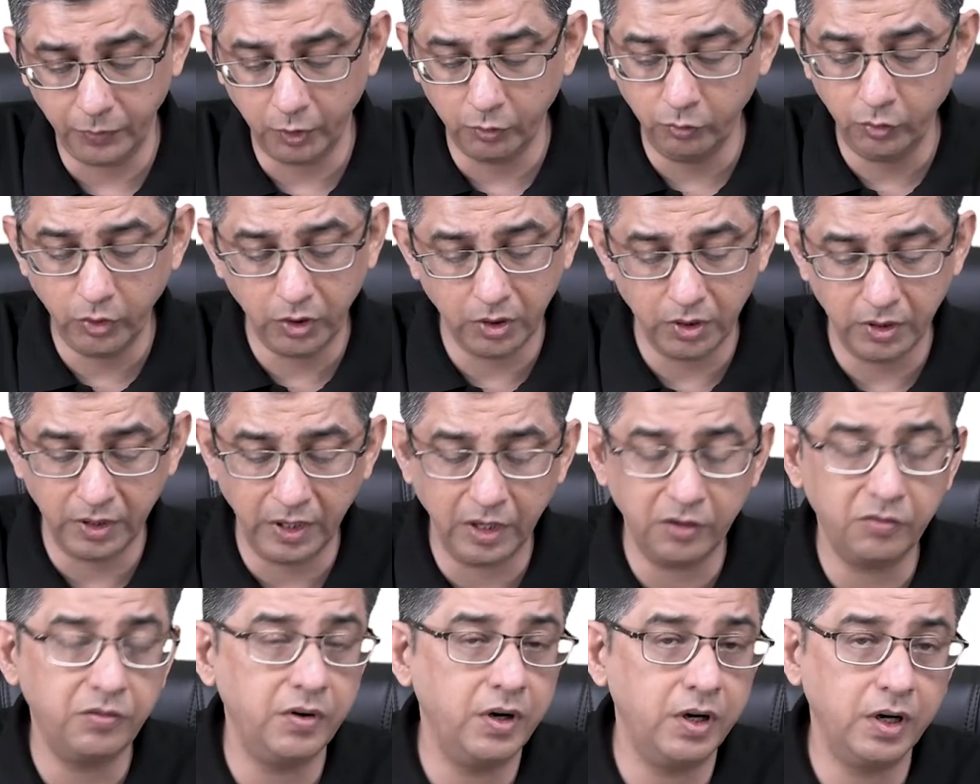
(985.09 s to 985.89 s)
would
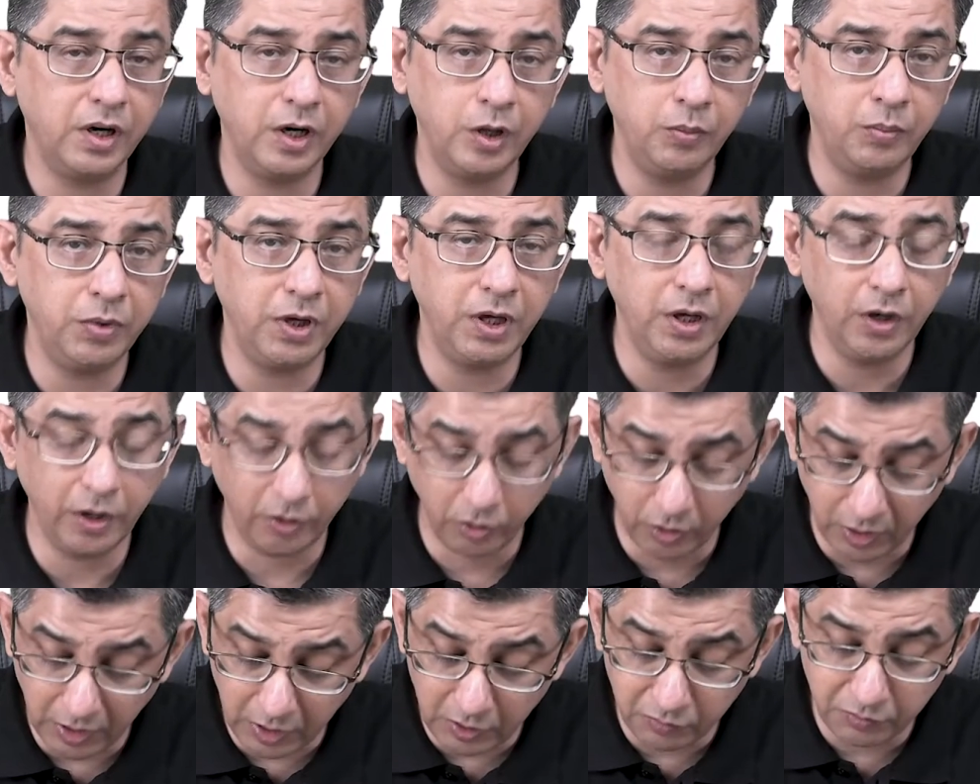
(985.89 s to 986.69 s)
definitely be,
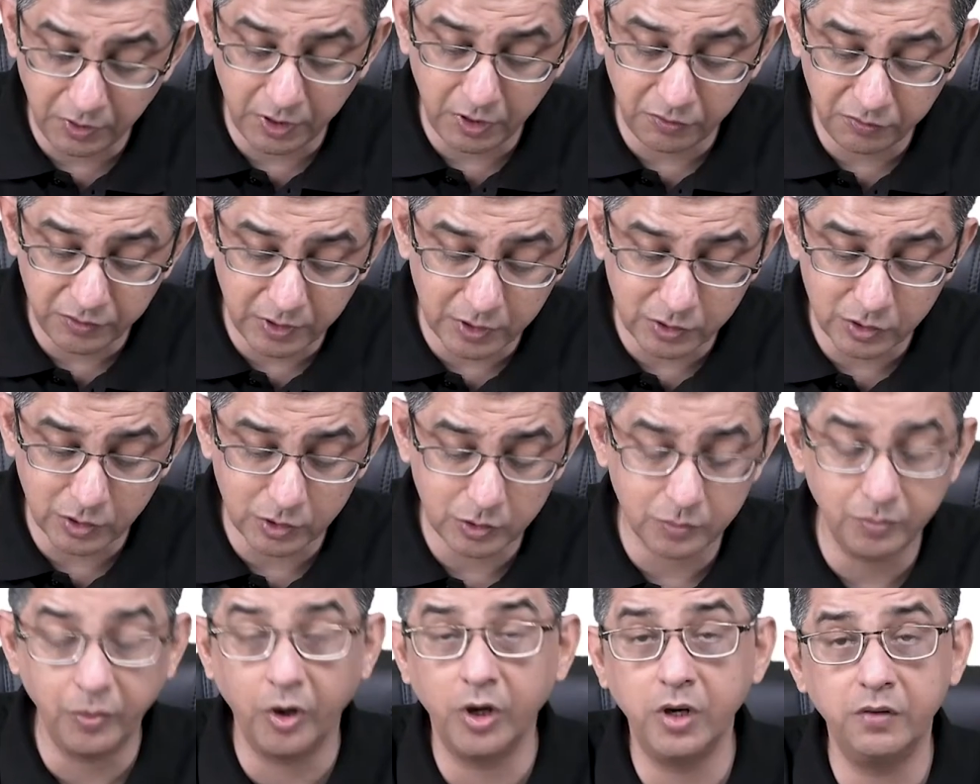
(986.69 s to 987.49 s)
or even if there's a
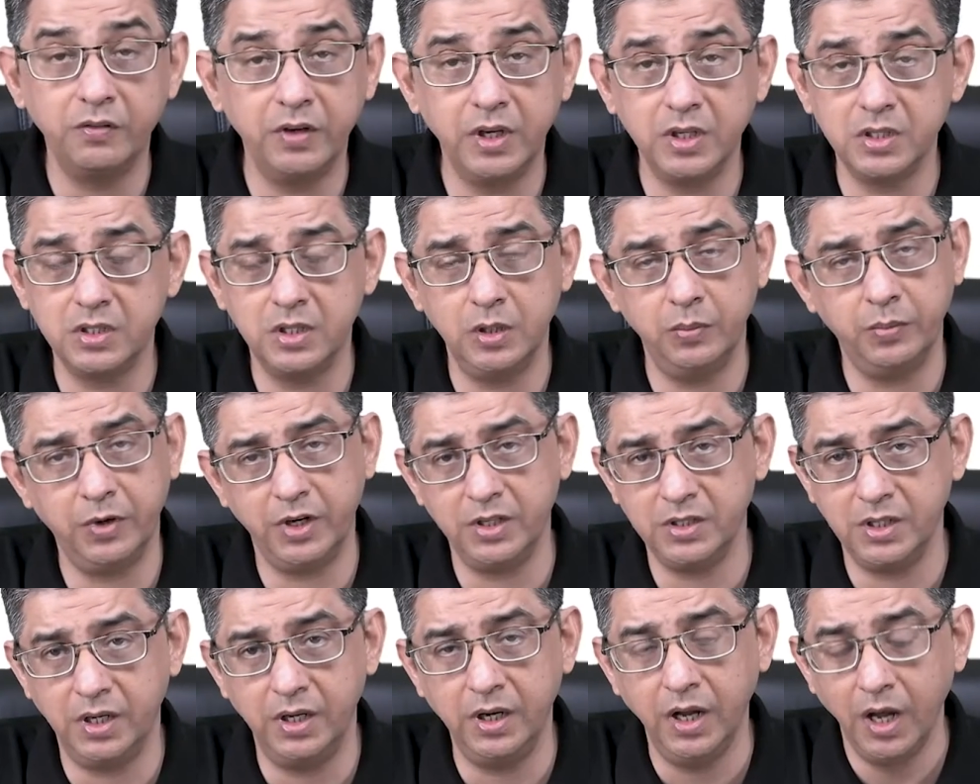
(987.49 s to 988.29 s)
small VSD
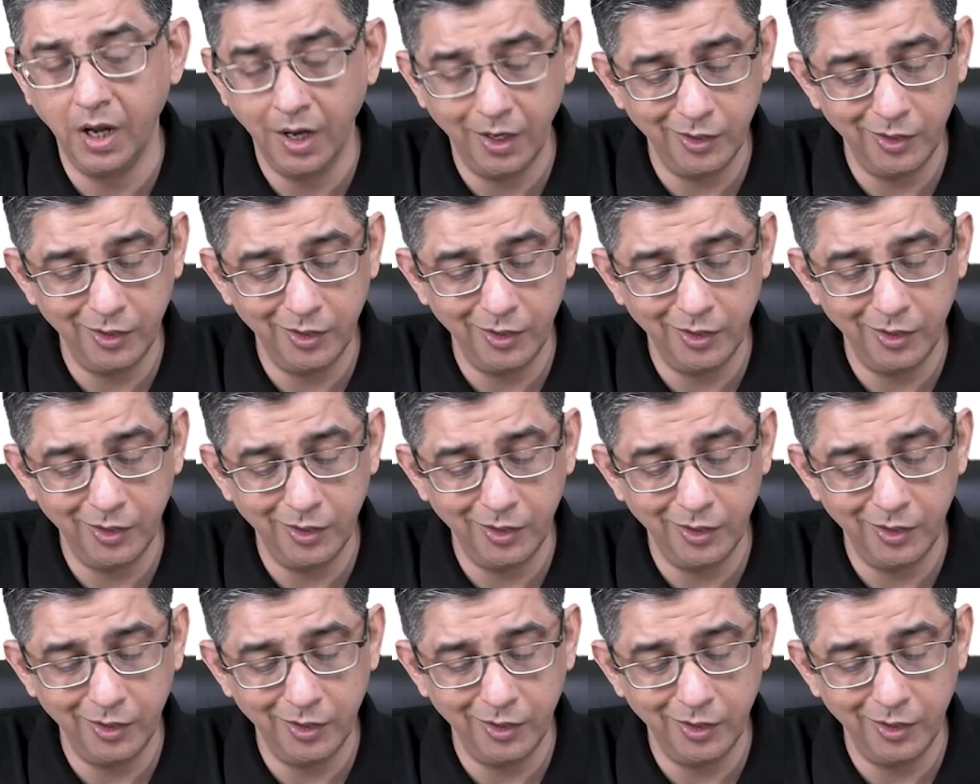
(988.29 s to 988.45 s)
present,